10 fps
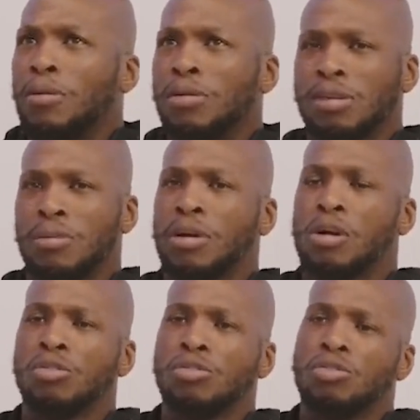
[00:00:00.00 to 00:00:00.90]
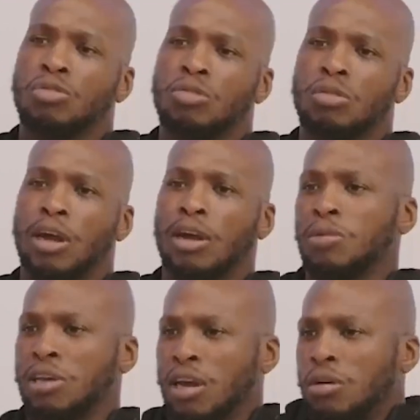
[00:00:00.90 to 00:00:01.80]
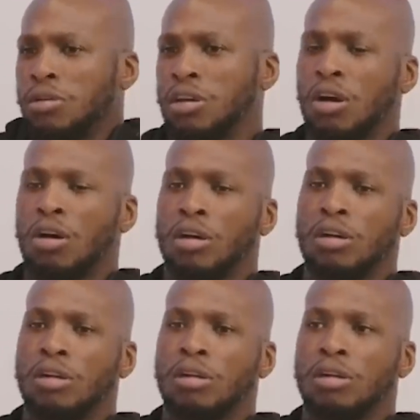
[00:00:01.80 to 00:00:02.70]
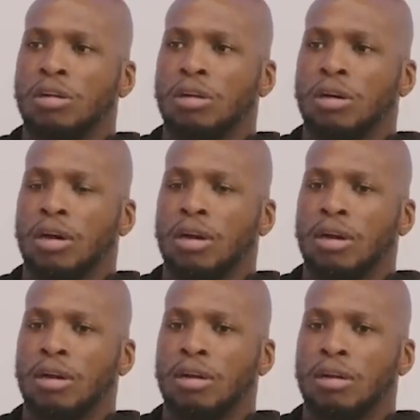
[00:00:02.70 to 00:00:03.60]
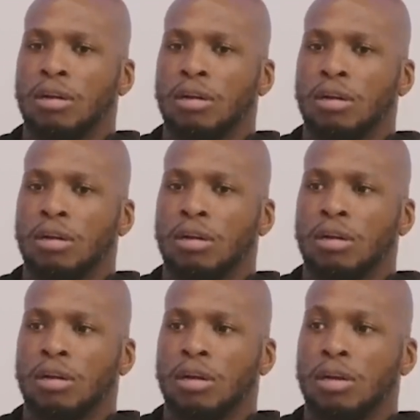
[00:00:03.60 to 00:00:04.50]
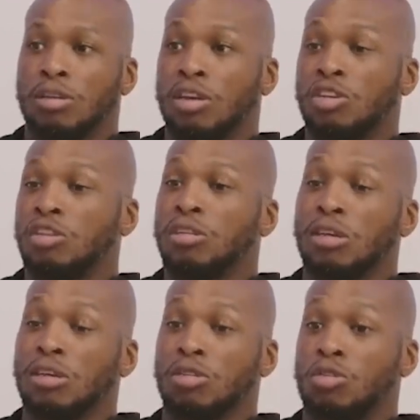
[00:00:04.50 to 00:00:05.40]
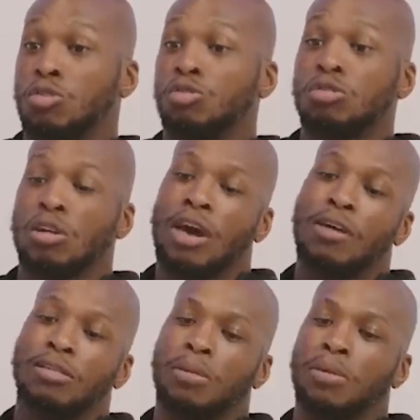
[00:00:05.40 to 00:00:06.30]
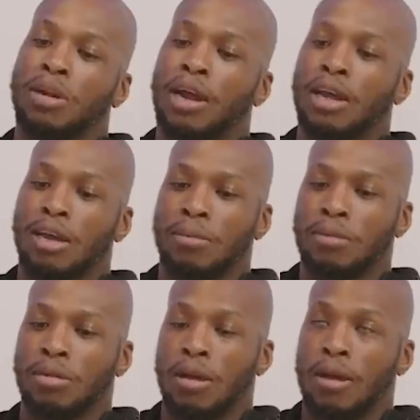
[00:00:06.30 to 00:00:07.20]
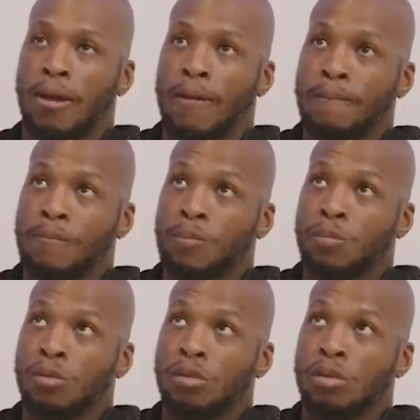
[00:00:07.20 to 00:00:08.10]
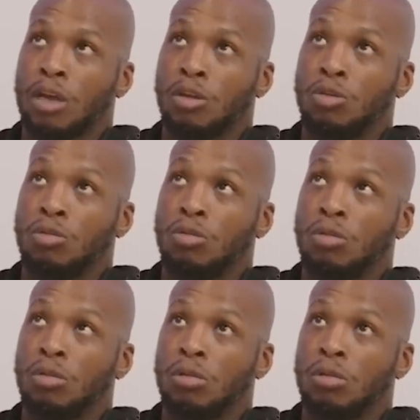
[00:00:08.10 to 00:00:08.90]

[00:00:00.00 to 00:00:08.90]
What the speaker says: wouldn't say we're close at all. We get on, and it's cool to have somebody like him that you